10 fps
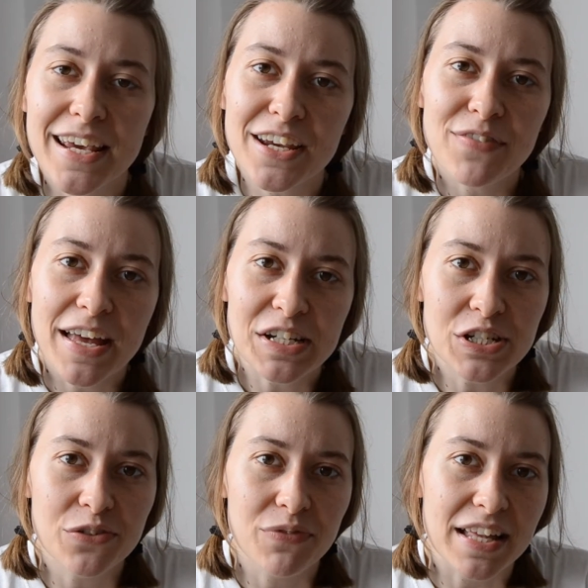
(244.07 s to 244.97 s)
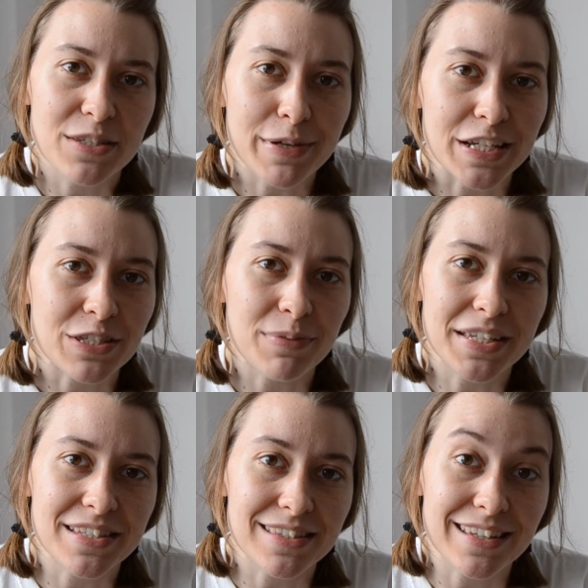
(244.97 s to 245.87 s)
Take advantage of that space
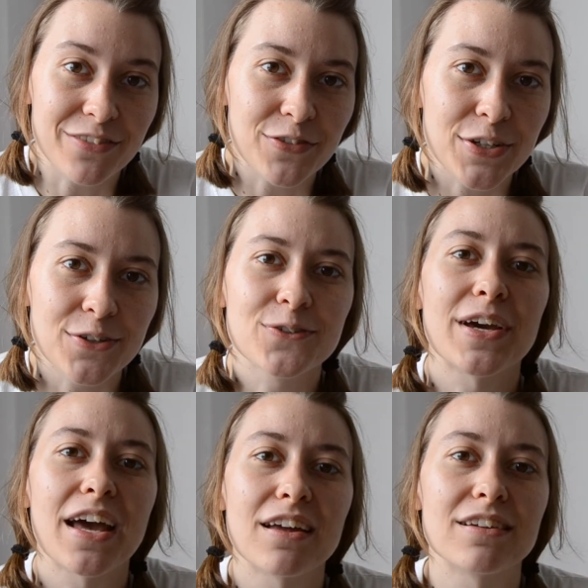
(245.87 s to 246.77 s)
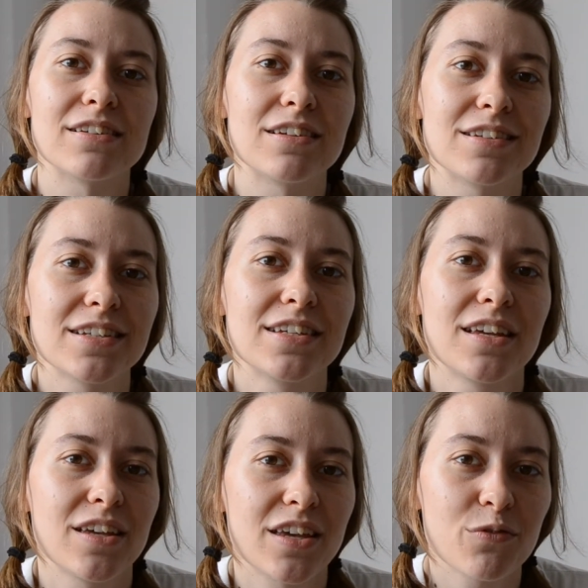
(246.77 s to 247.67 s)
because it's there for you, and
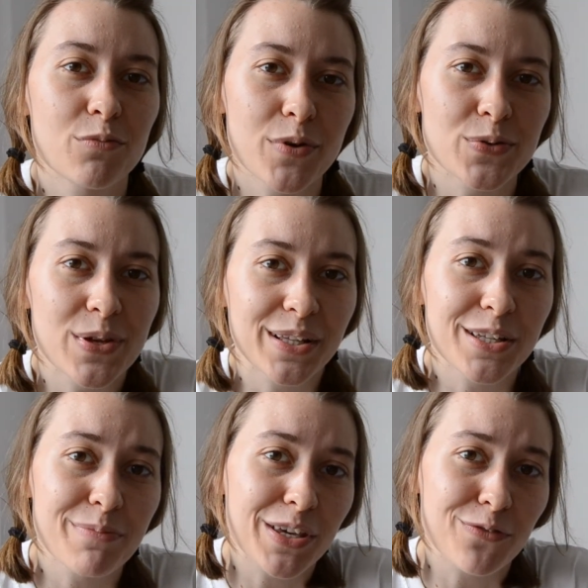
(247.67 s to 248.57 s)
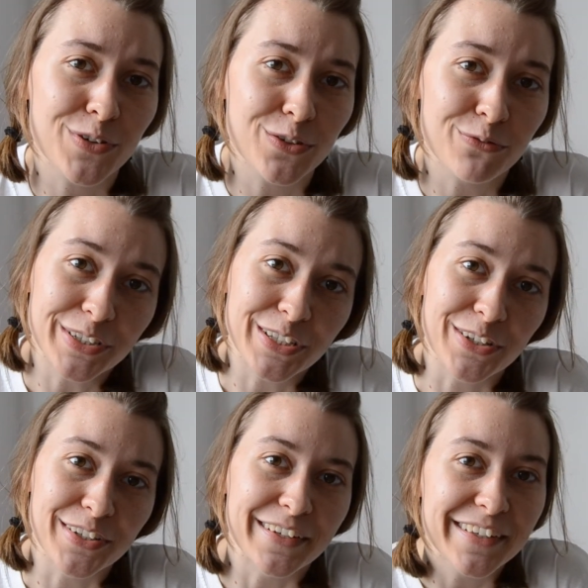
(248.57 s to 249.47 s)
it will most likely make you feel really
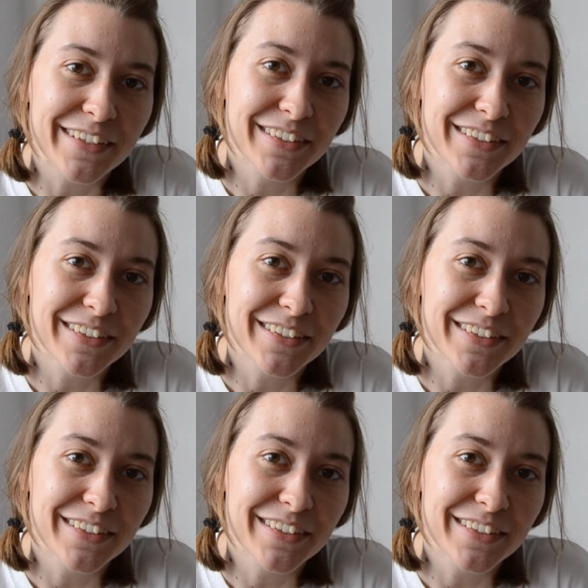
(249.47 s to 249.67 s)
good